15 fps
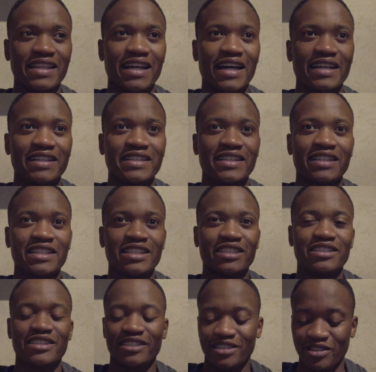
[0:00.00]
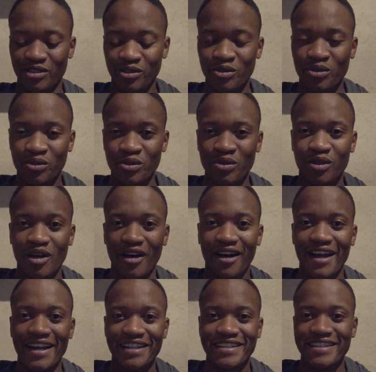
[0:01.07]
that you are
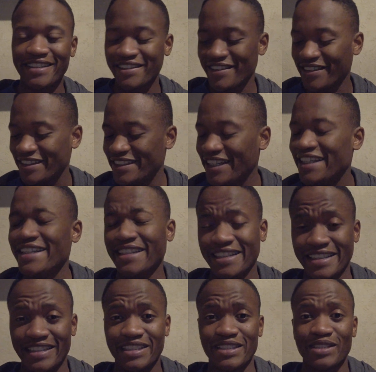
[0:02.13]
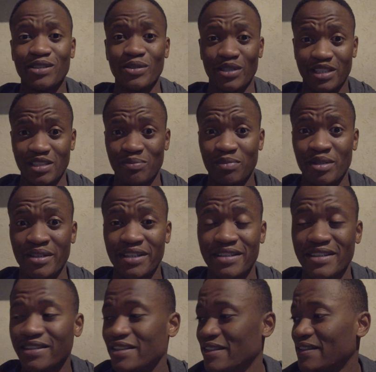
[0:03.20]
actually creating your
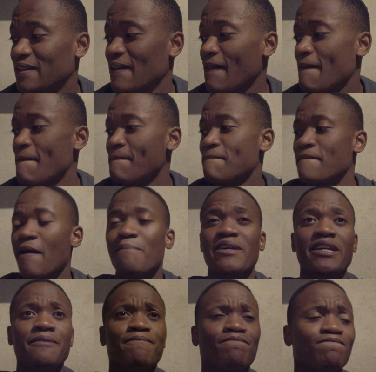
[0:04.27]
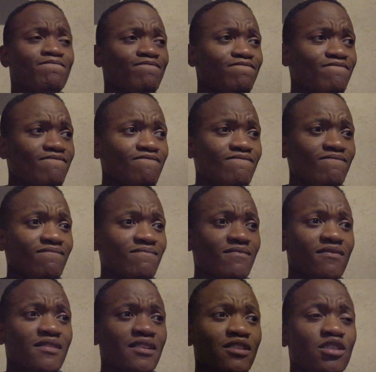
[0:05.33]
experiences. I mean,
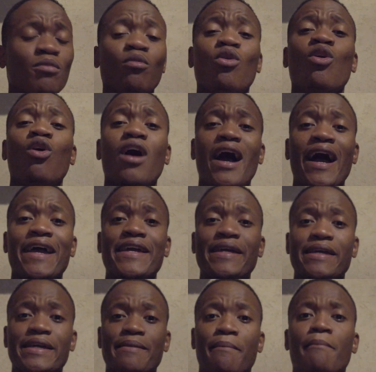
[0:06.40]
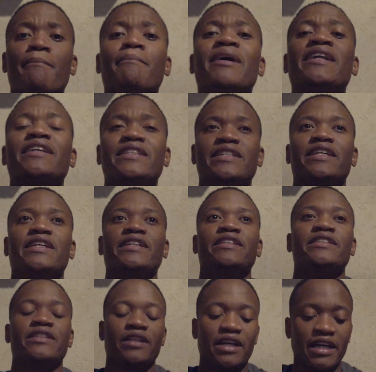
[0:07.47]
the more I
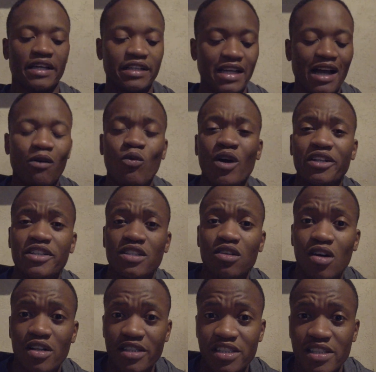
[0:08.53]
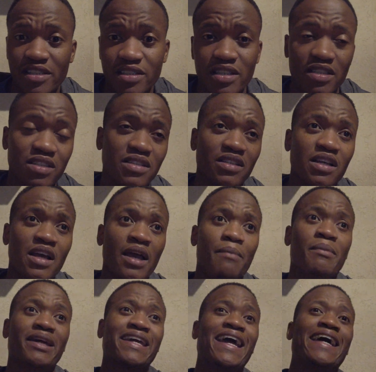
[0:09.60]
meditate, and I watched Consciousness
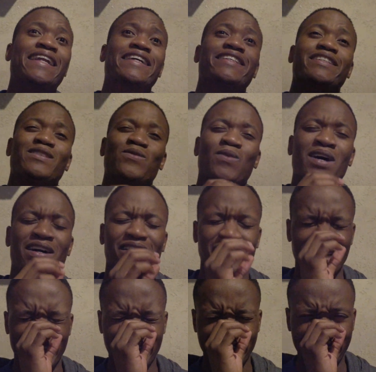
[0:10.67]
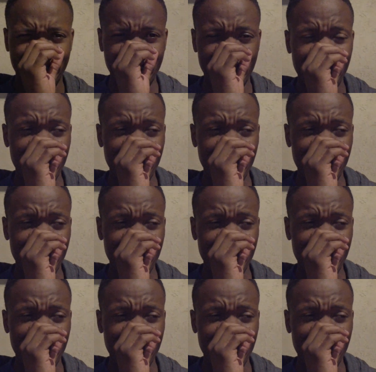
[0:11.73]
Mechanics as well, and